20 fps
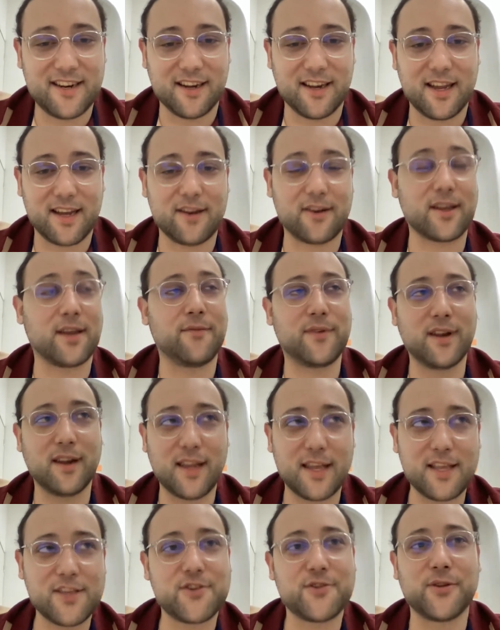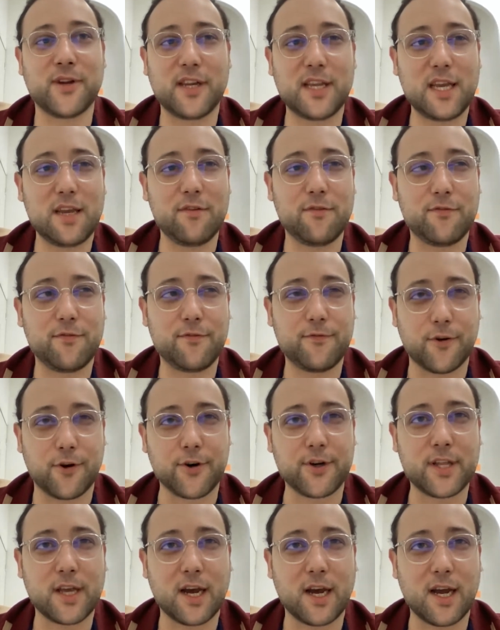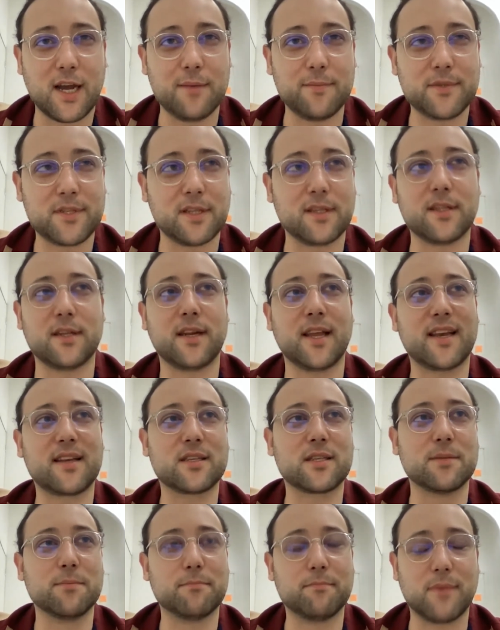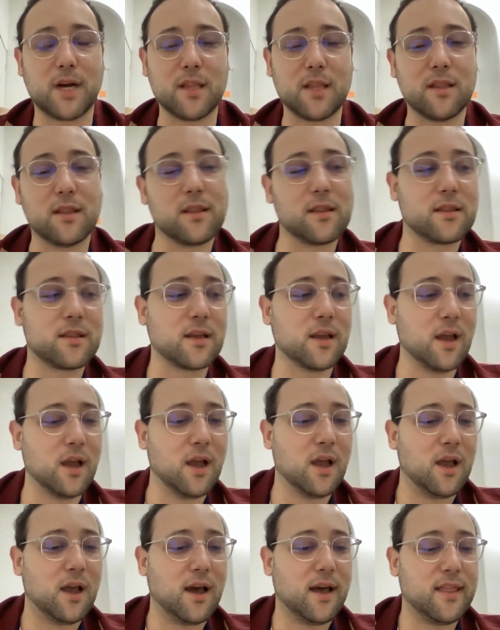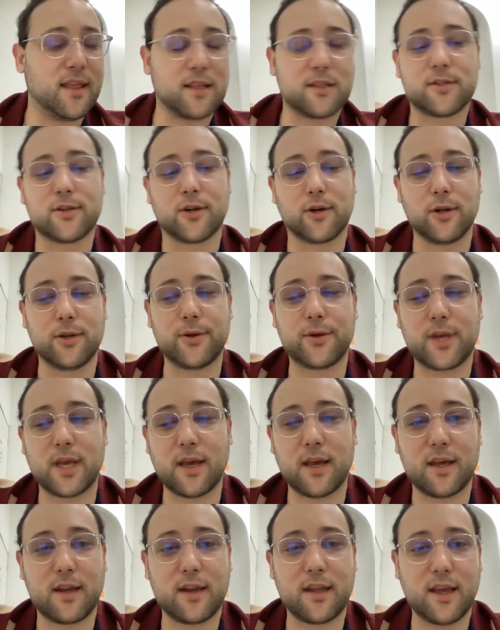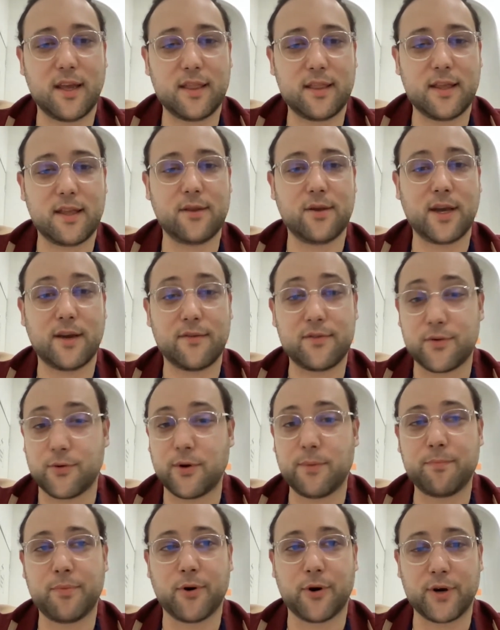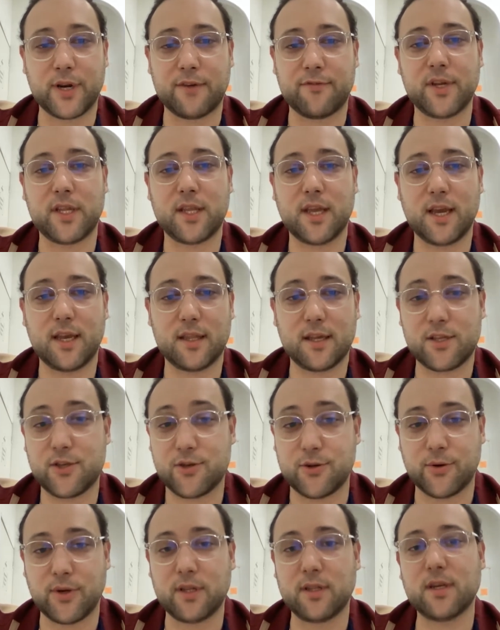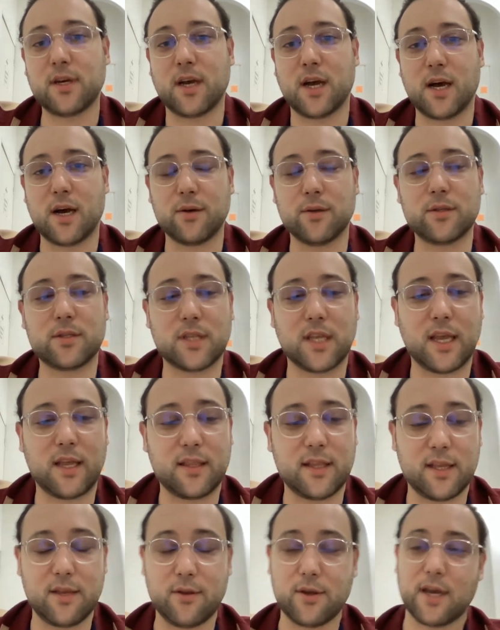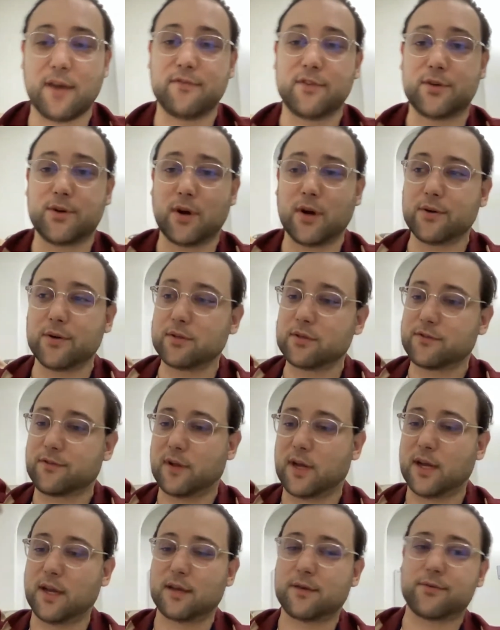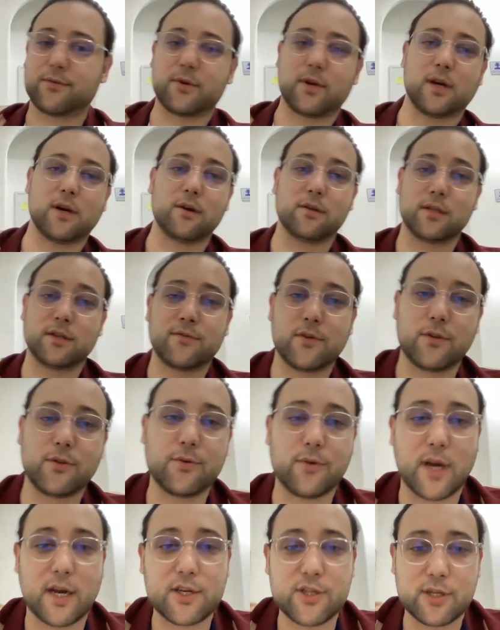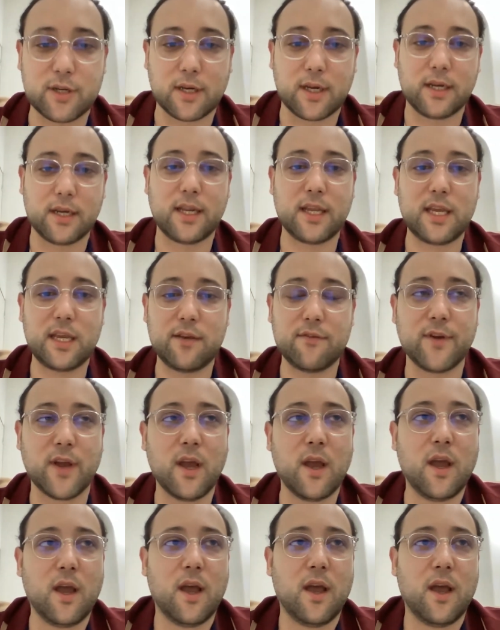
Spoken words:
They're like, okay, we'll let you leave 4 times in the next month, and that's all you get. And then you have to report every day that you're in the house, and then you have drones flying around if you do actually leave.